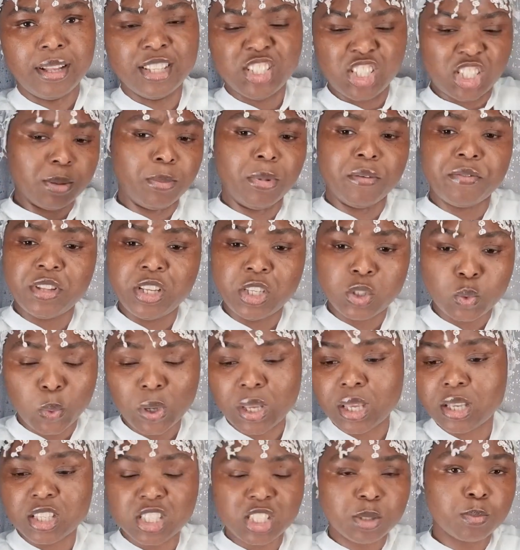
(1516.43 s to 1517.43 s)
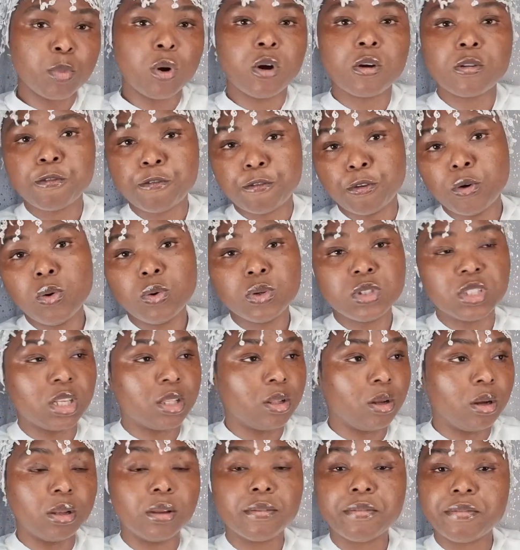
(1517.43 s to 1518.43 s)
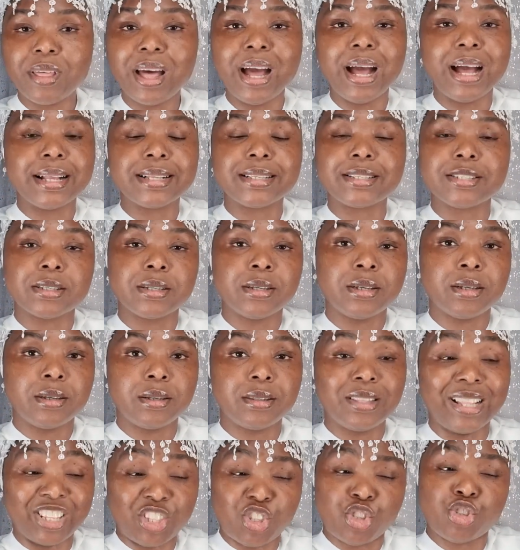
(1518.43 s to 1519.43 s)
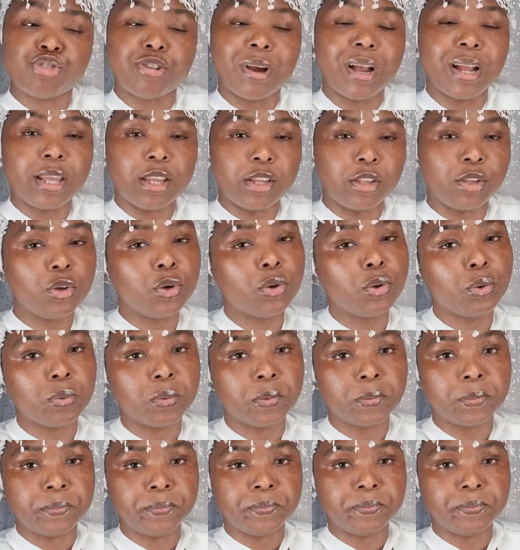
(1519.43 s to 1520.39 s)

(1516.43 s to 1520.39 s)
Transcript: And some of these wicked smartphones and all of that, that's tracking you.